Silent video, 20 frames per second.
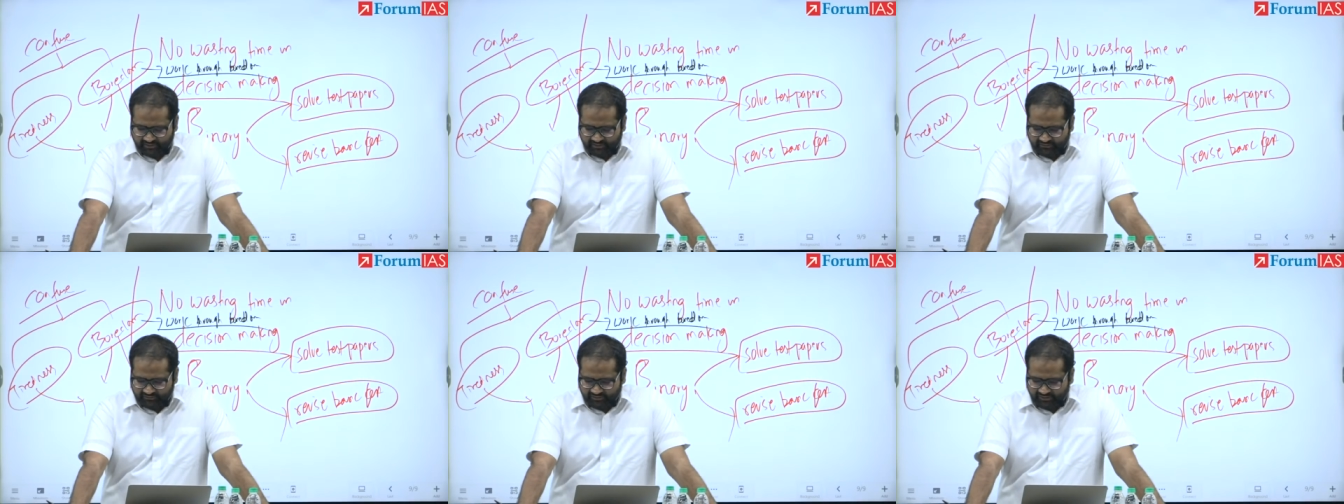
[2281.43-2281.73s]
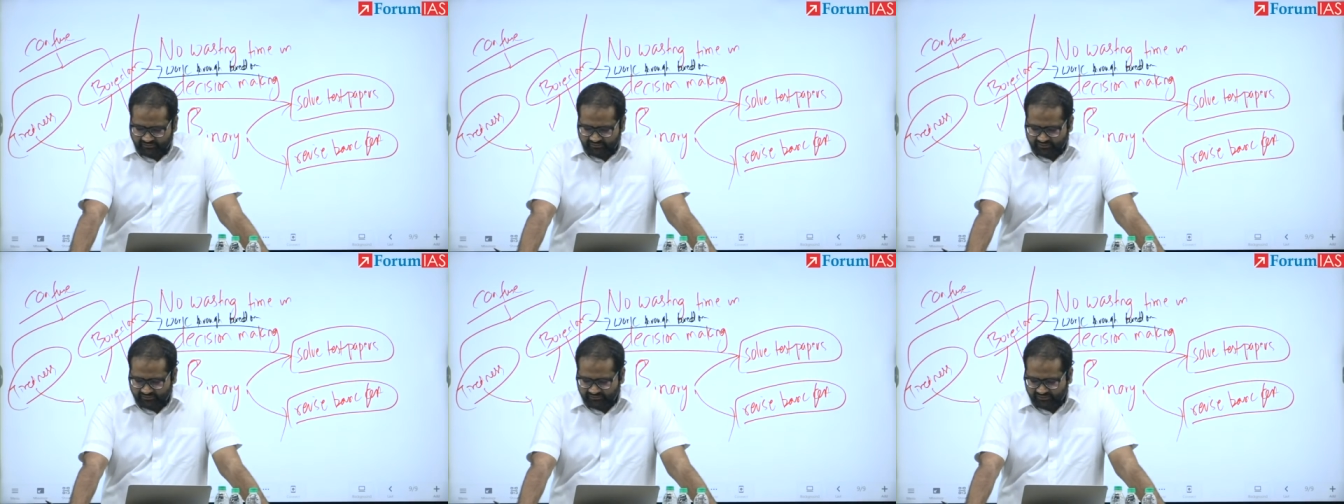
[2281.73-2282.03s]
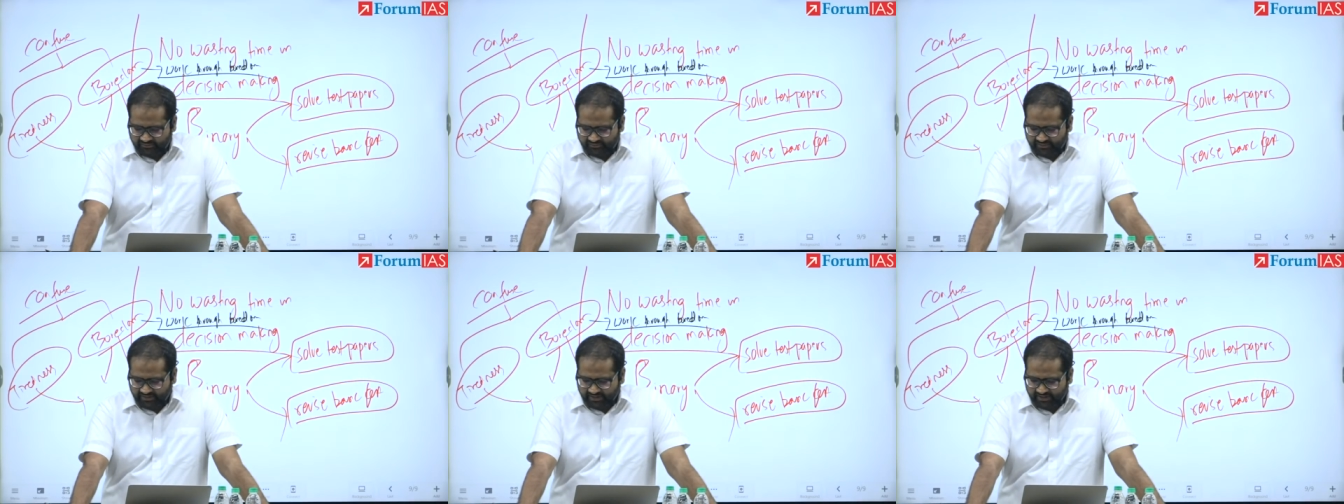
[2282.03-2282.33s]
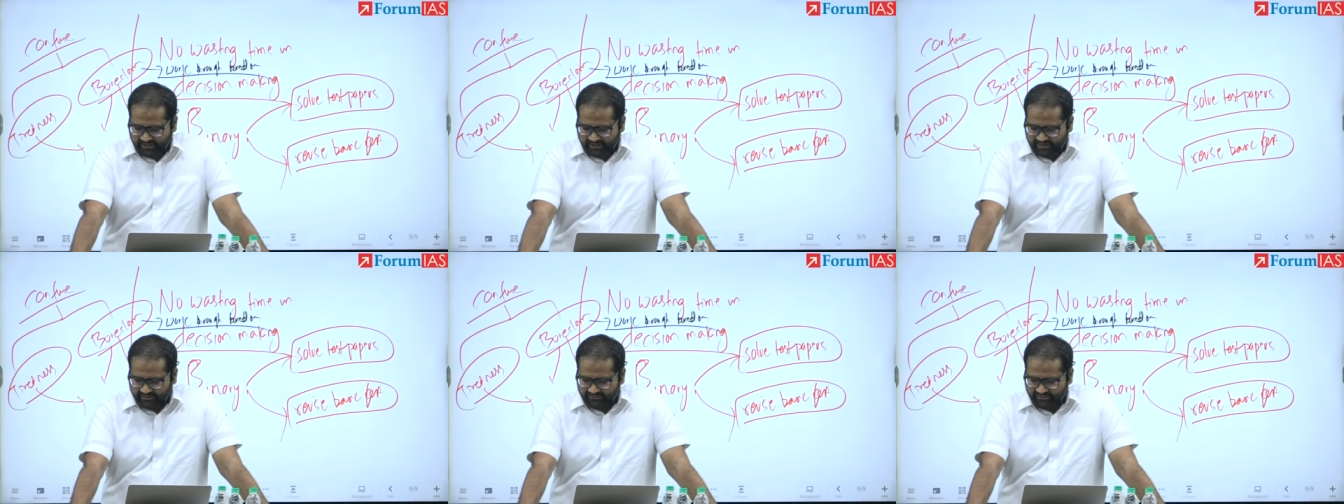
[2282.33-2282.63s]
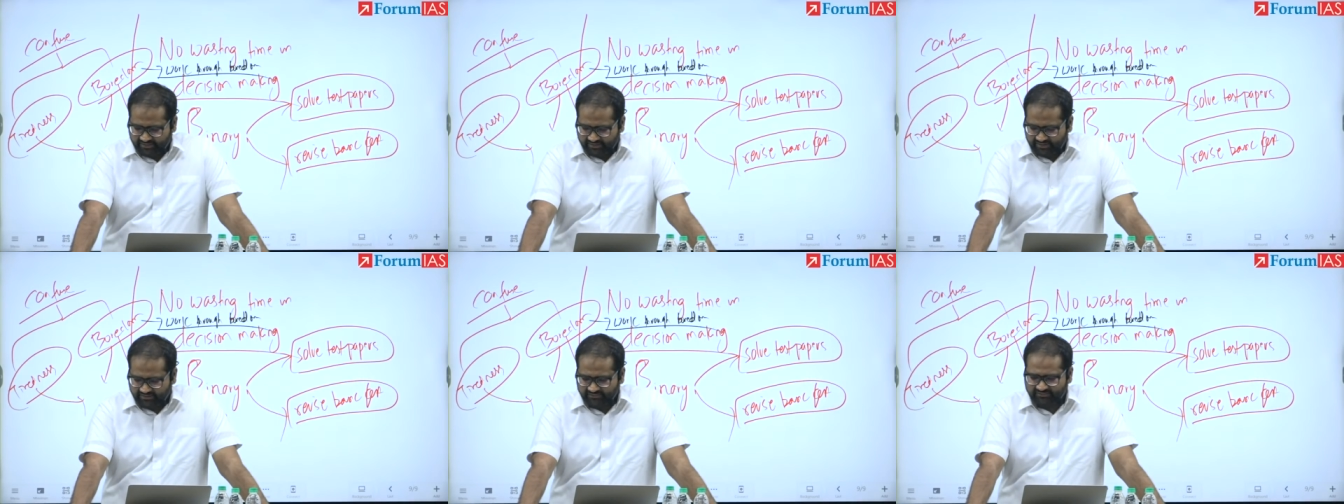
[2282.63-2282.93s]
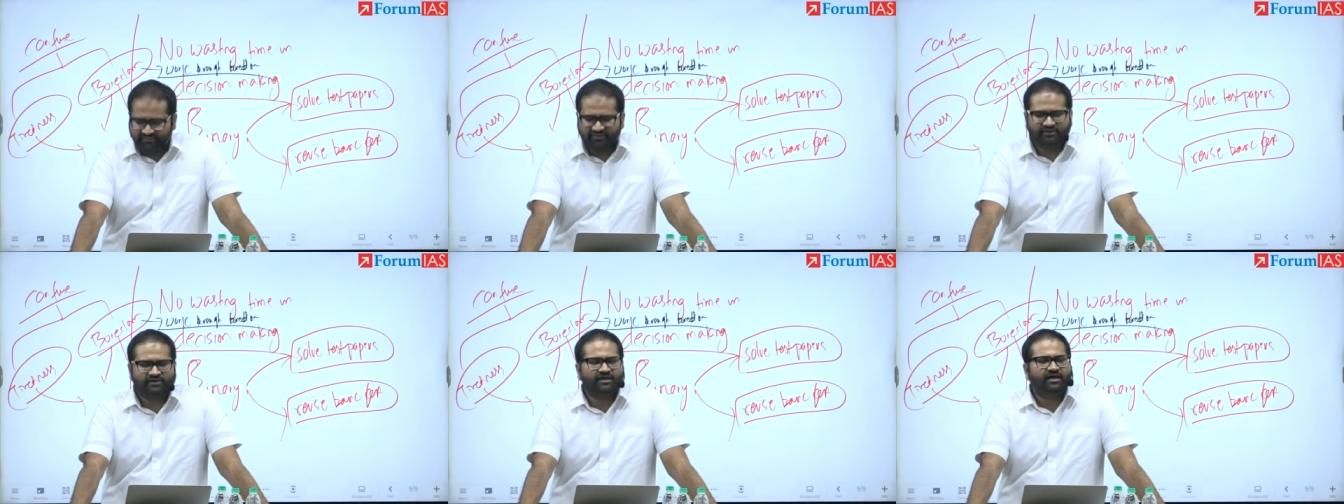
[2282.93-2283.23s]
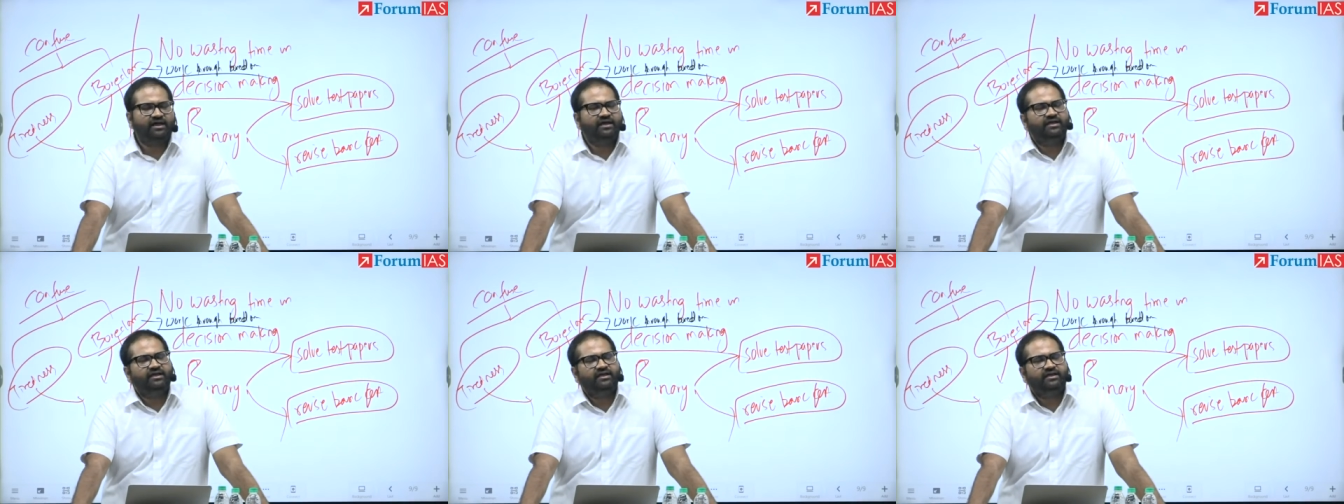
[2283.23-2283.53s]
So he was from there and he said, Sir,
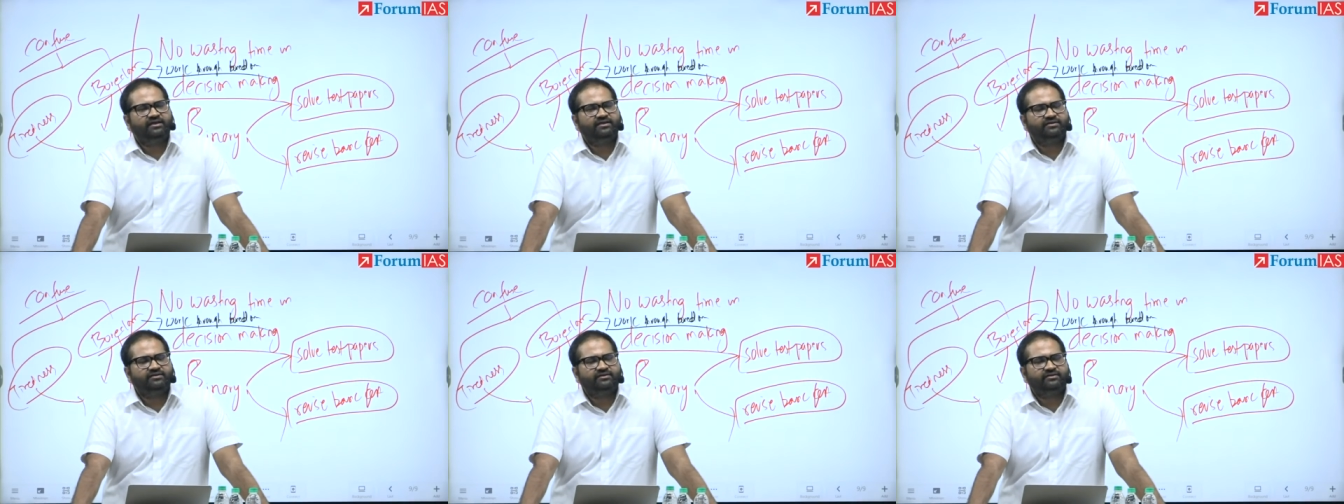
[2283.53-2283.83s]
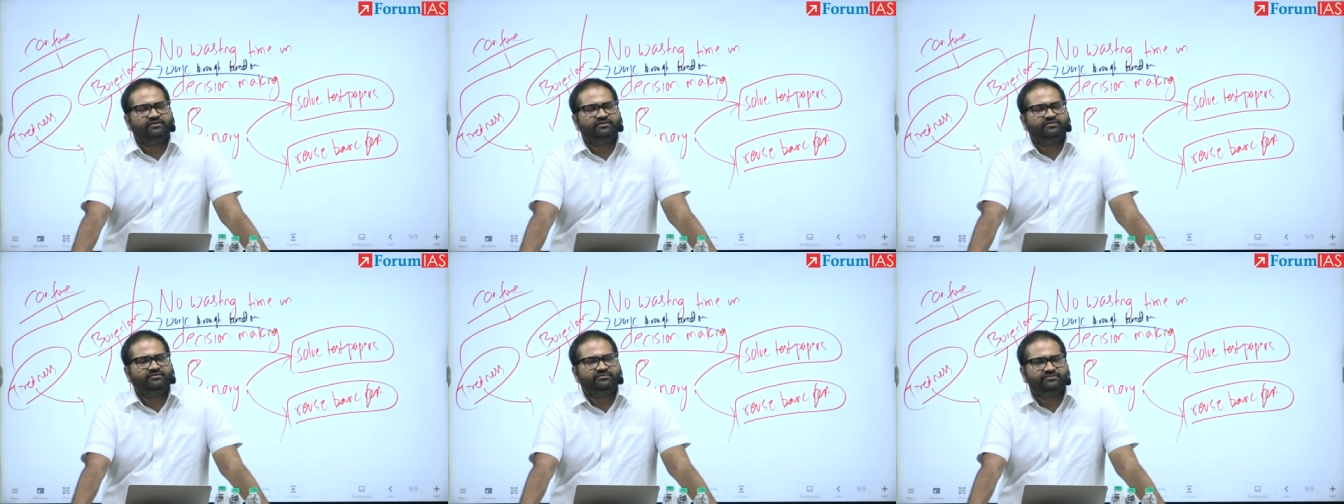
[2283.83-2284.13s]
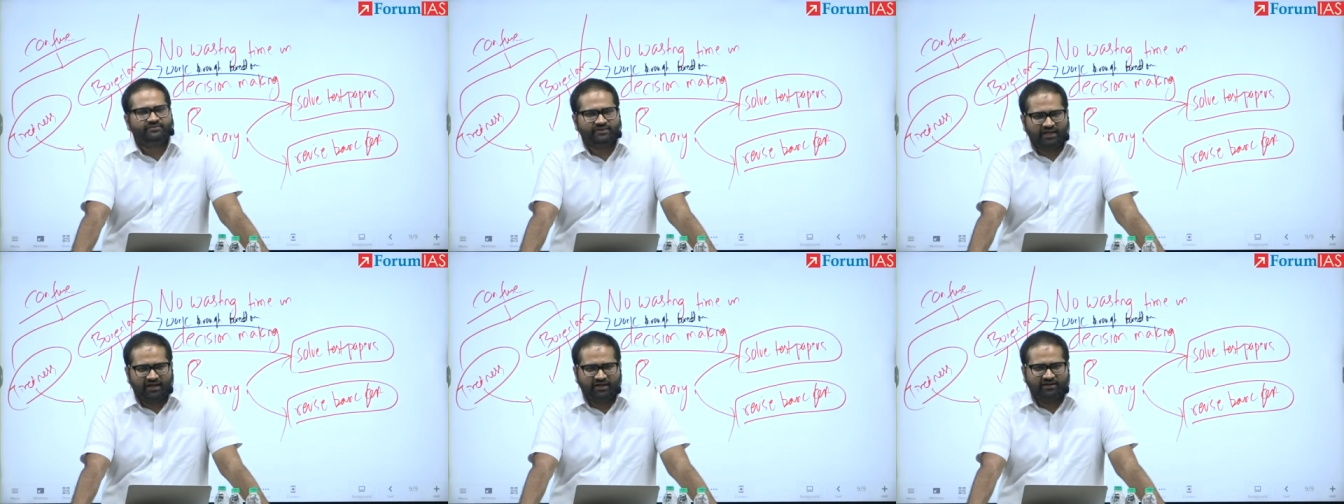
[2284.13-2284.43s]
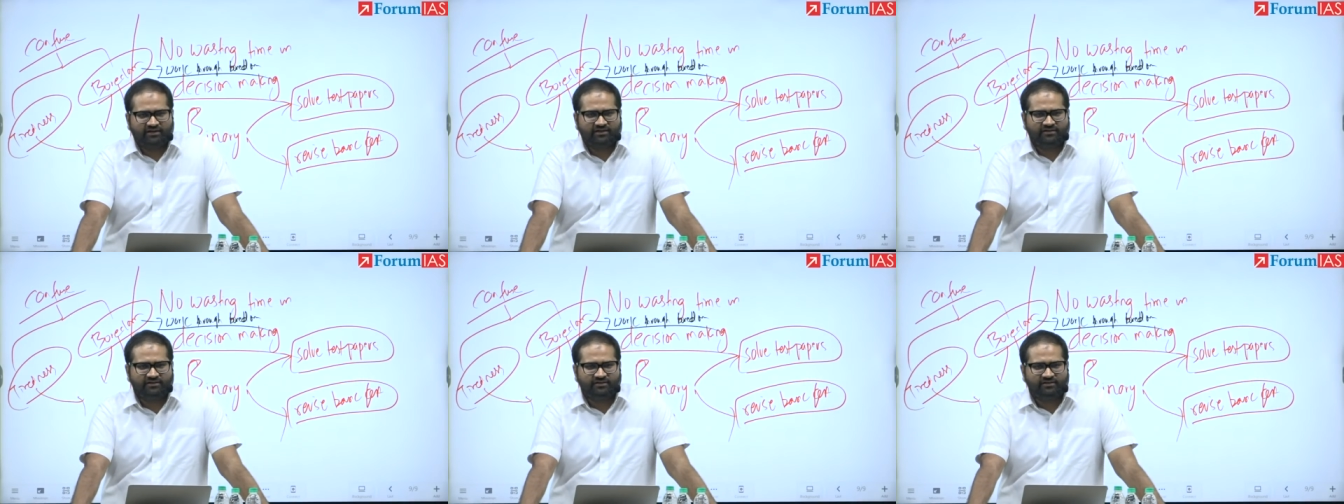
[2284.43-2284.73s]
I sat